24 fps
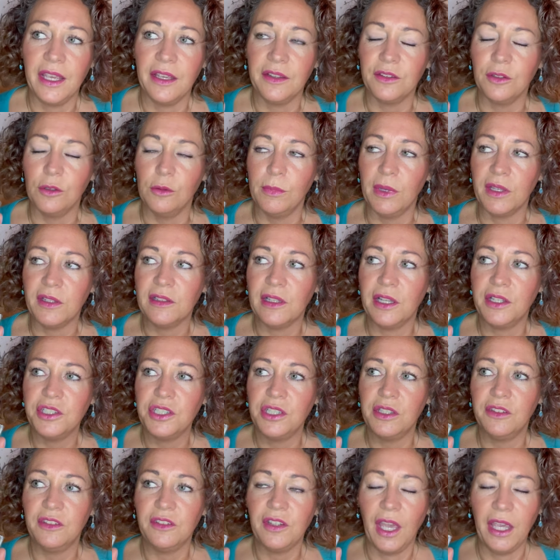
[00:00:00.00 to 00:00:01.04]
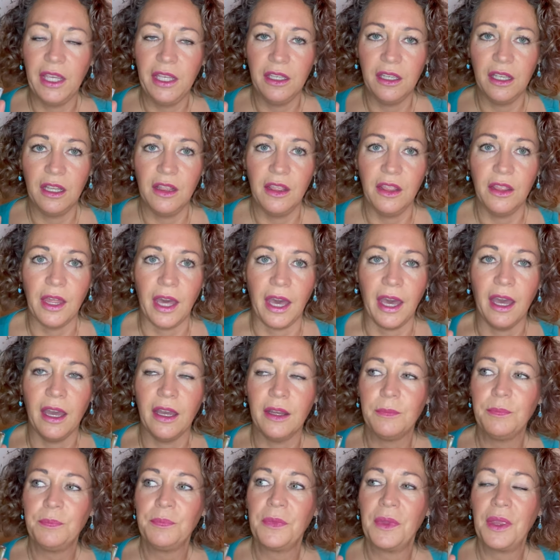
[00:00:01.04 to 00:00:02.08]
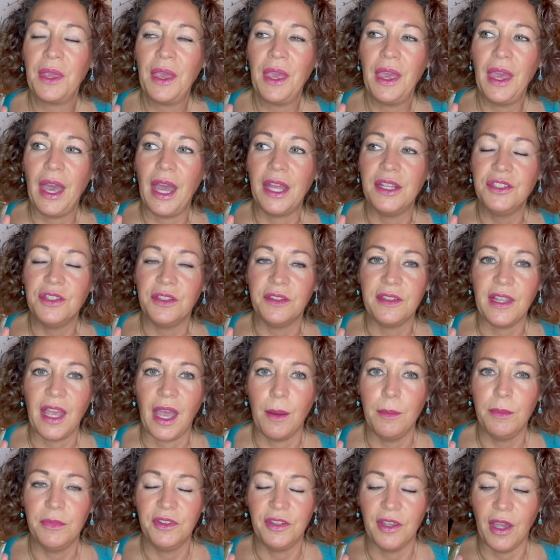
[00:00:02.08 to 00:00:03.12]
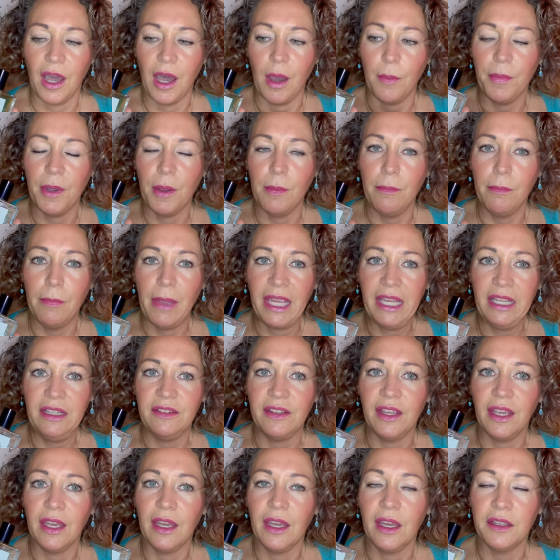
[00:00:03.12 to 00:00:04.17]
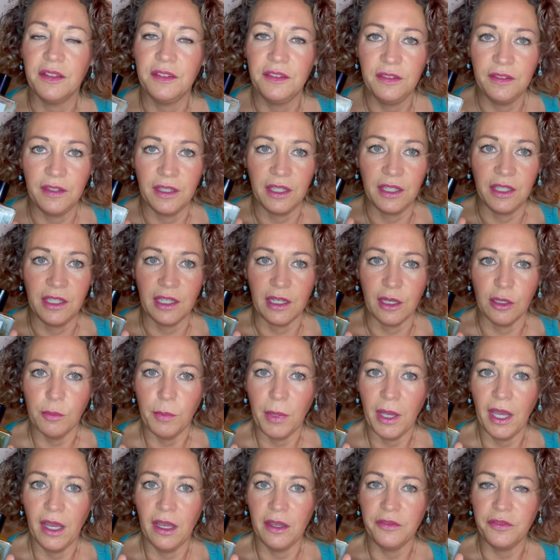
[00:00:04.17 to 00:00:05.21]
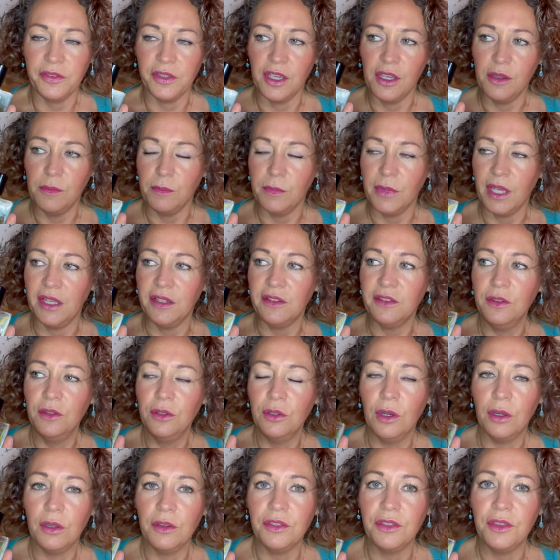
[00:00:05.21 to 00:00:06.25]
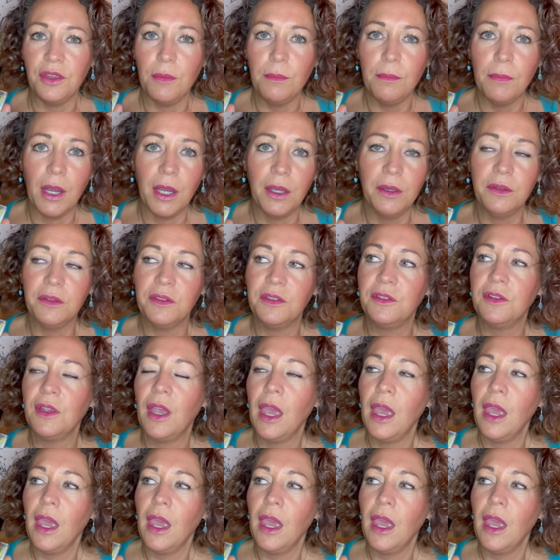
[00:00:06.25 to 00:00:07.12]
It's almost like she's taken that and just amped it up and made it a singular perfume. It's not the most